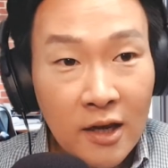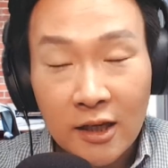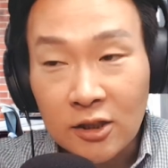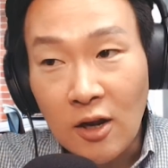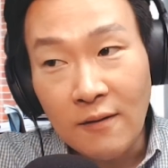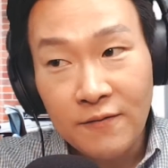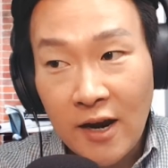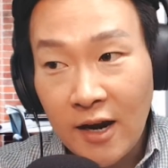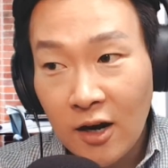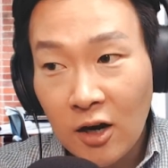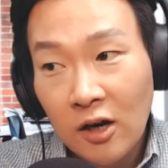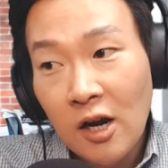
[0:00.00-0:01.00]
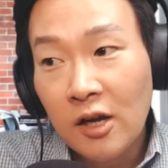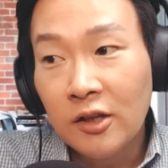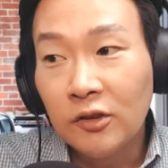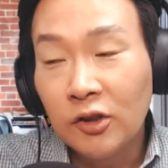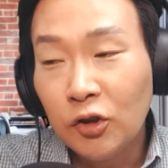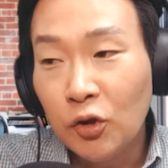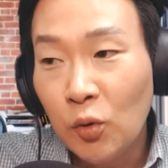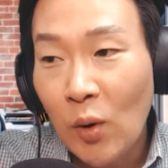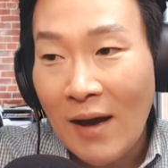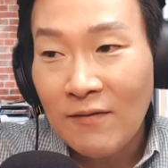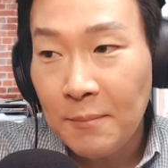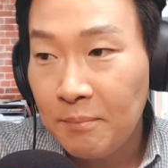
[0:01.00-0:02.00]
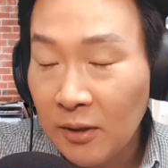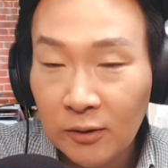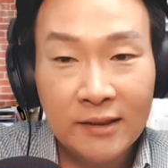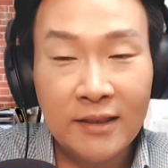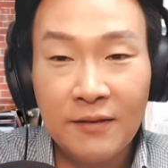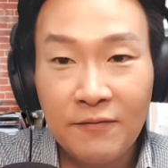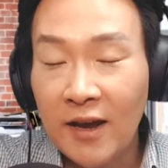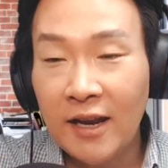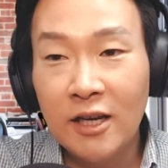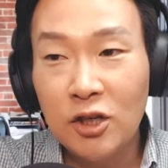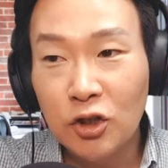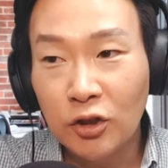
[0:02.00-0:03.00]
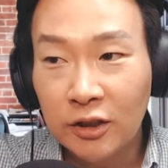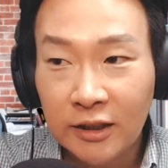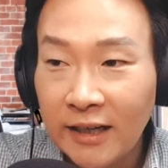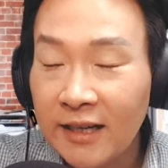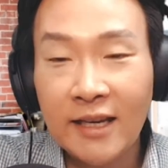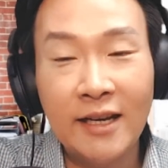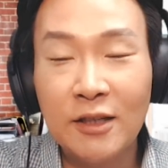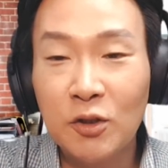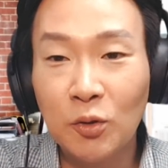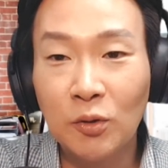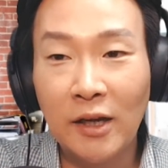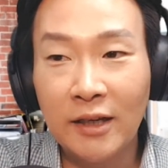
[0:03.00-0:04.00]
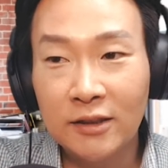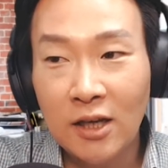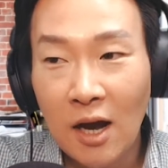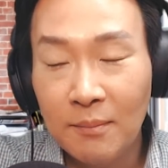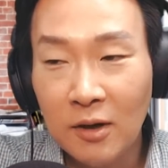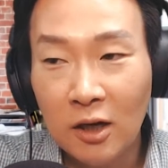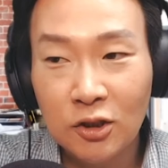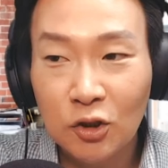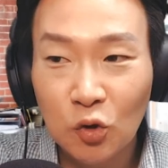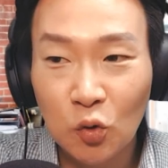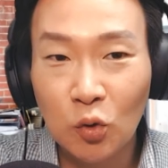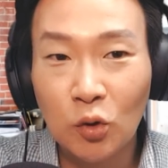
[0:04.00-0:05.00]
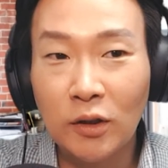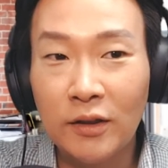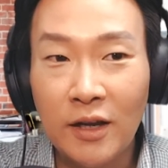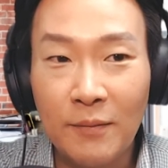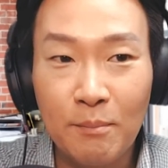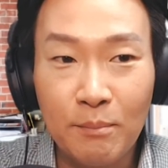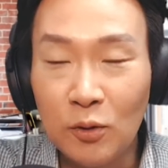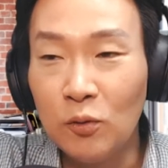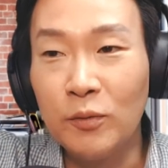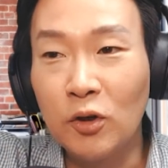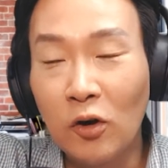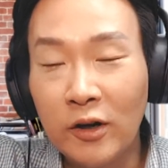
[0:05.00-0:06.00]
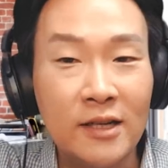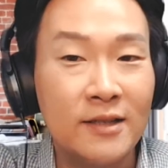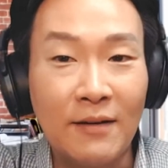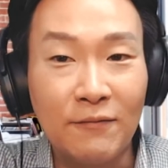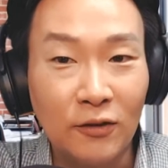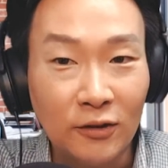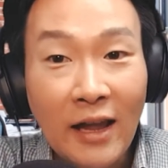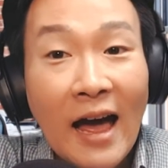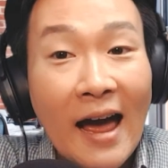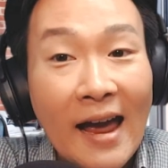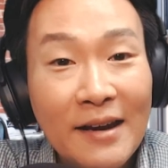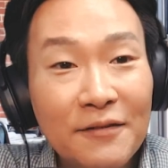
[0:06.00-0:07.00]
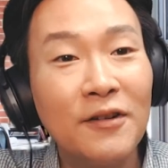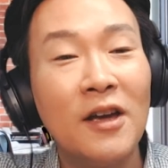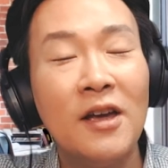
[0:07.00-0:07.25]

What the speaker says: It's not fair. You have a built-in advantage. You're going to get into like a top-notch school, and then boom, you're already set for life.